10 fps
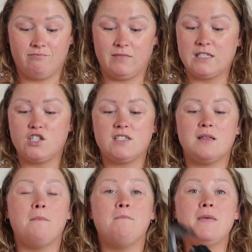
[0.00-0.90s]
That's just
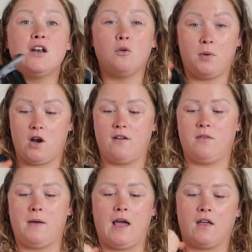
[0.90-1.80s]
the middle part of the
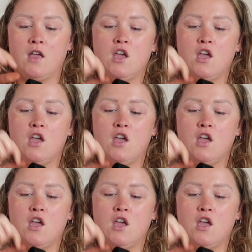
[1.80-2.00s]
bag.